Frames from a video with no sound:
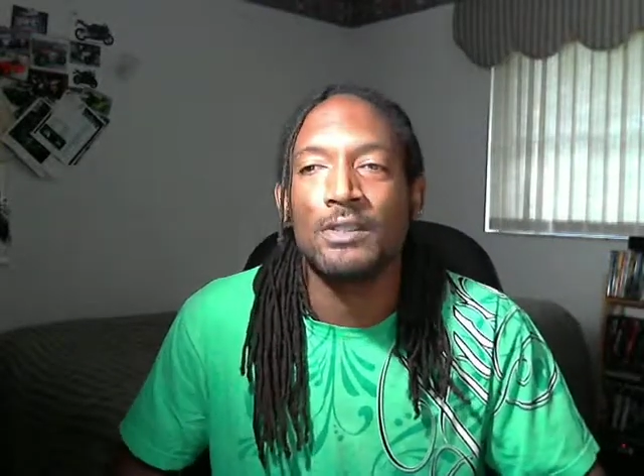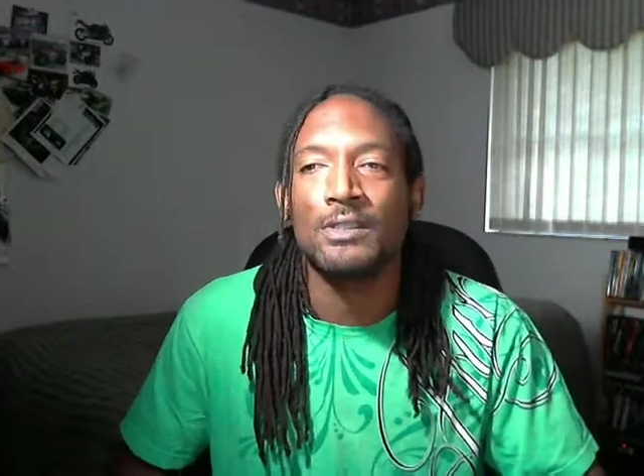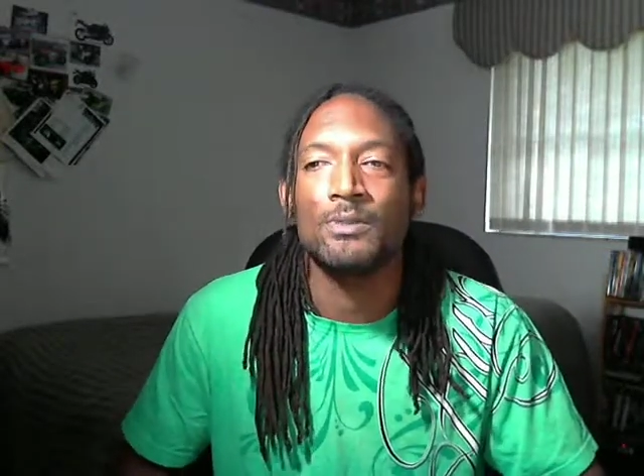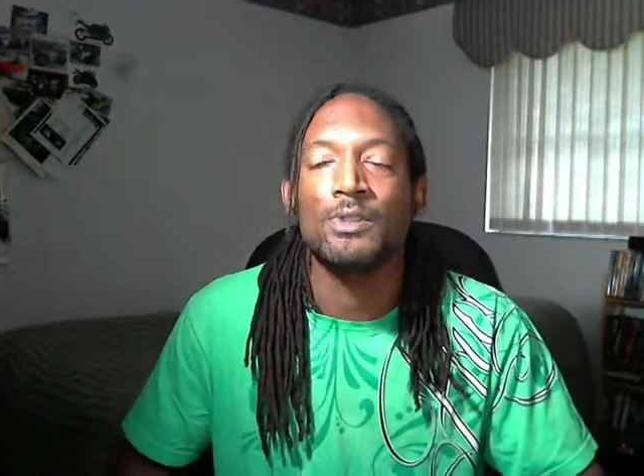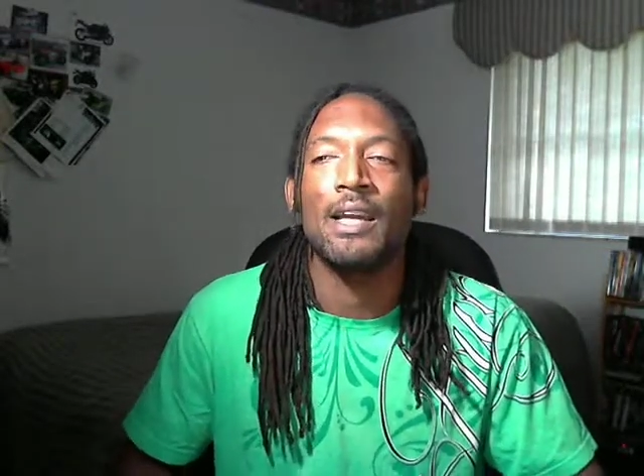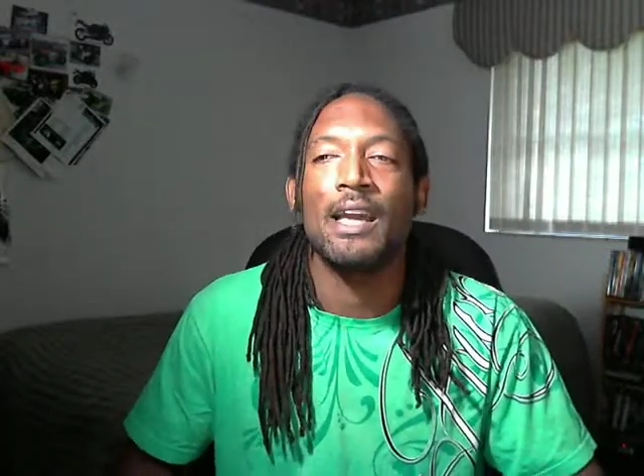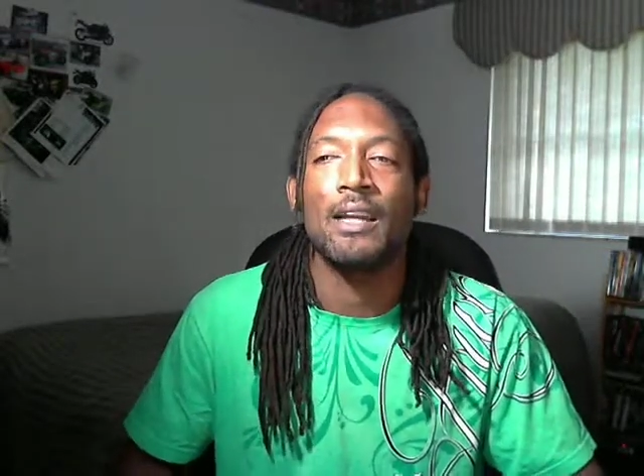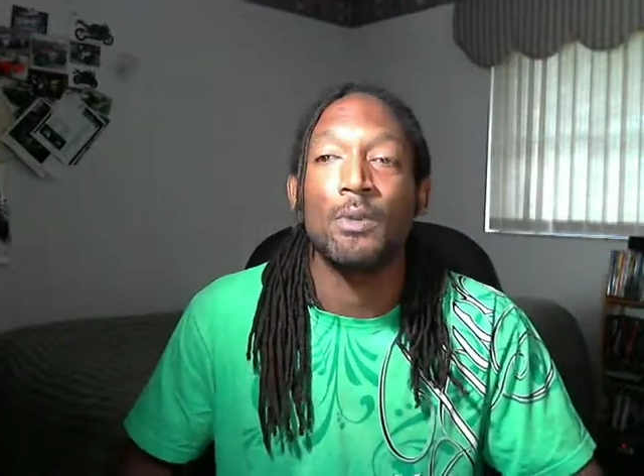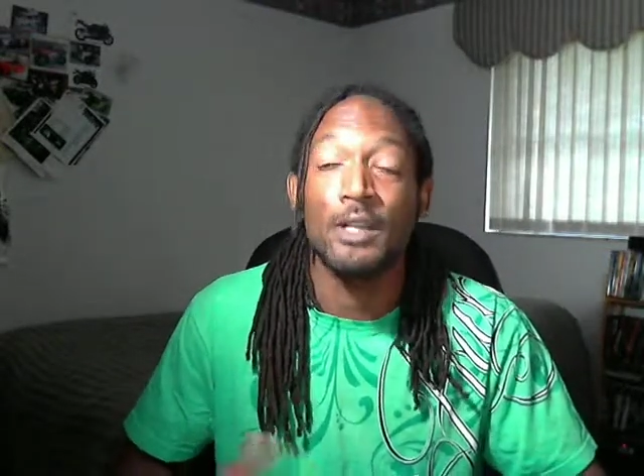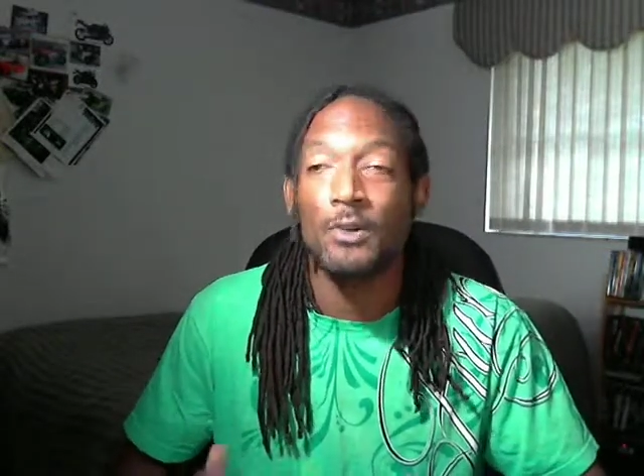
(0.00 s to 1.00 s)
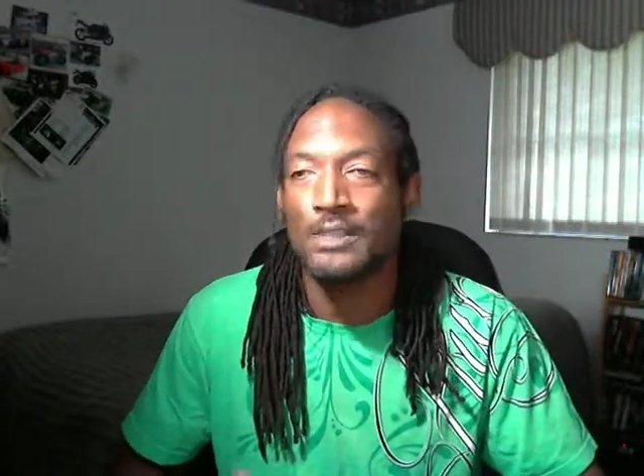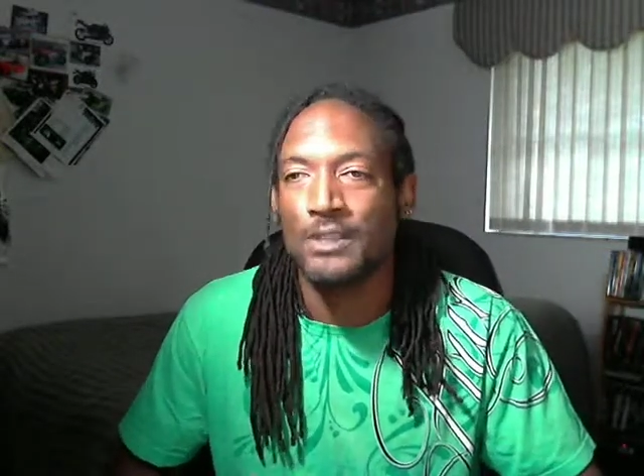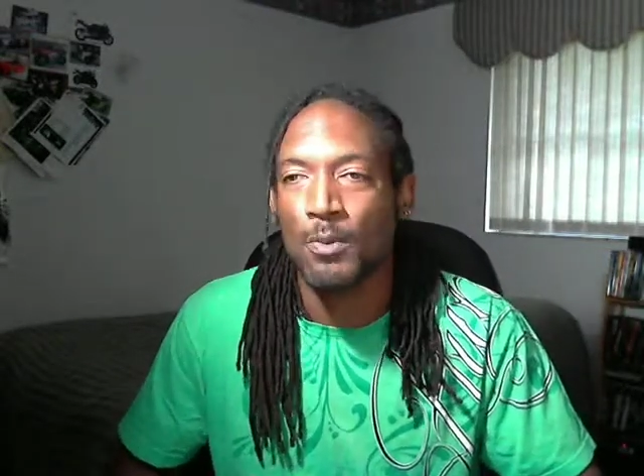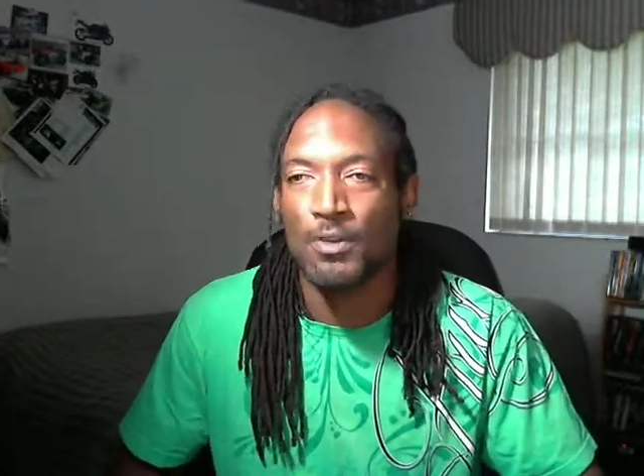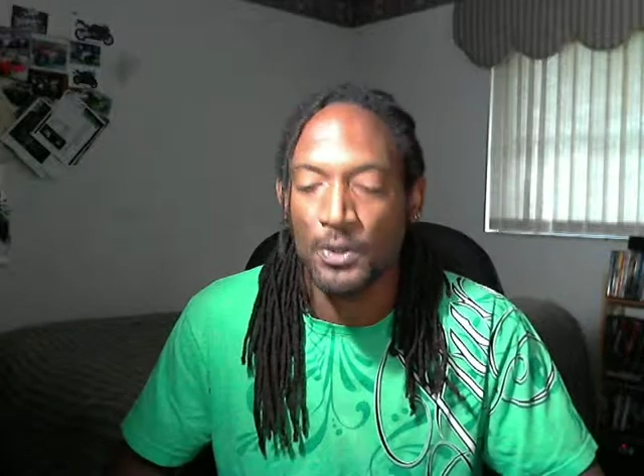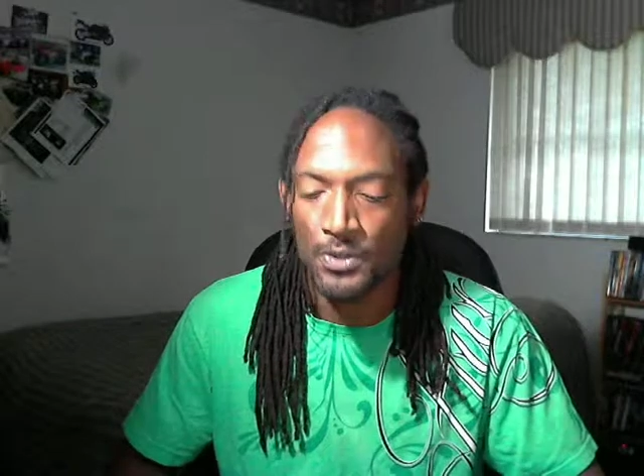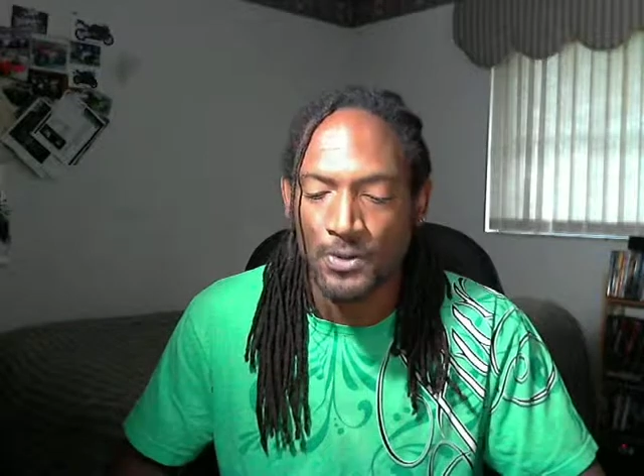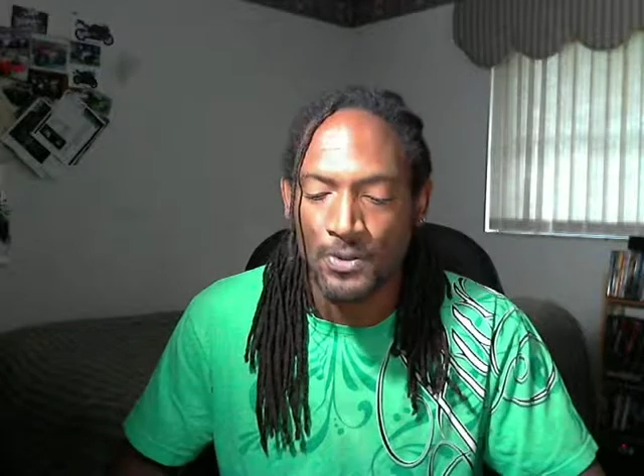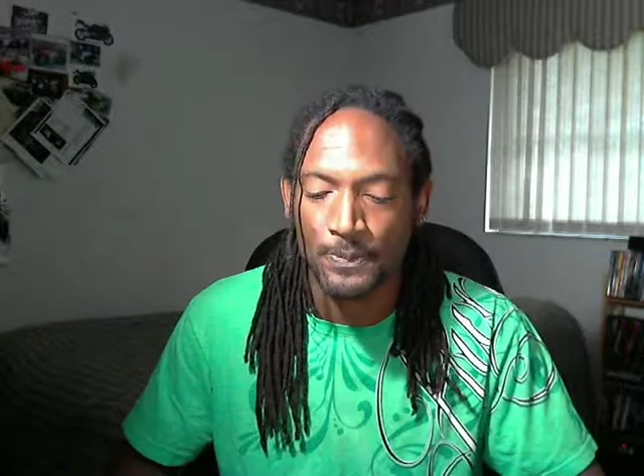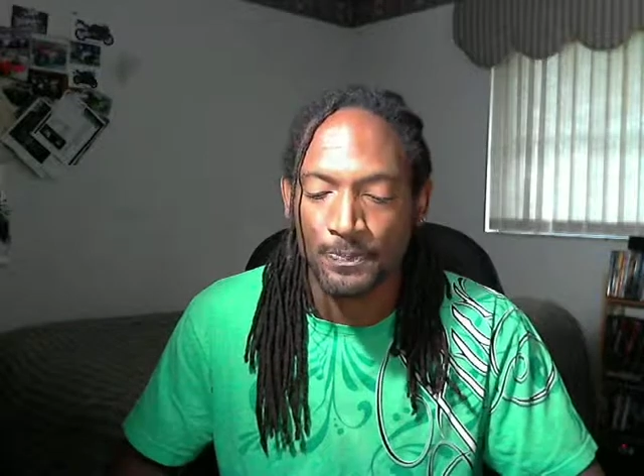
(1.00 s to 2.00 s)
played on the
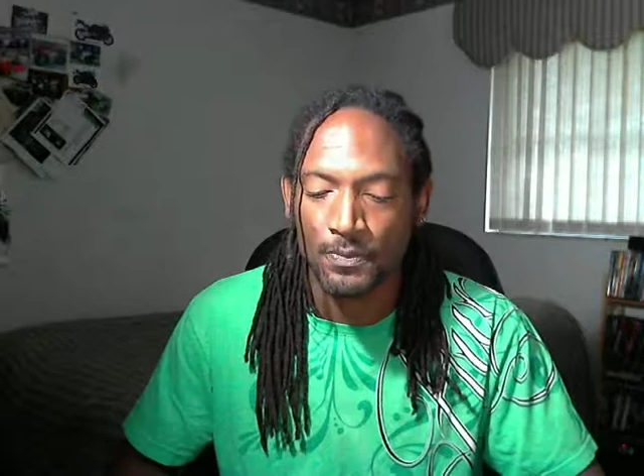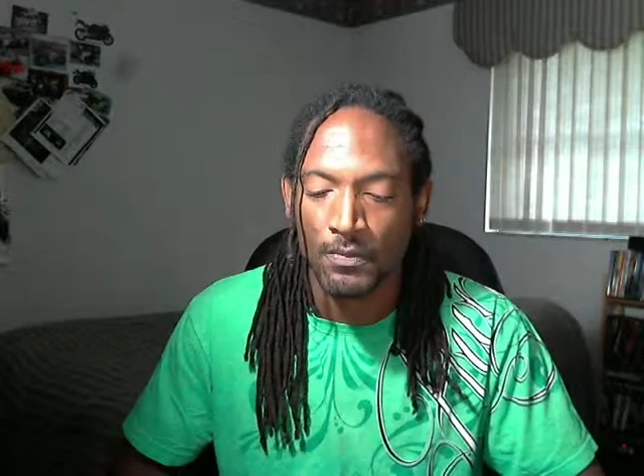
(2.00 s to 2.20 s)
PS3,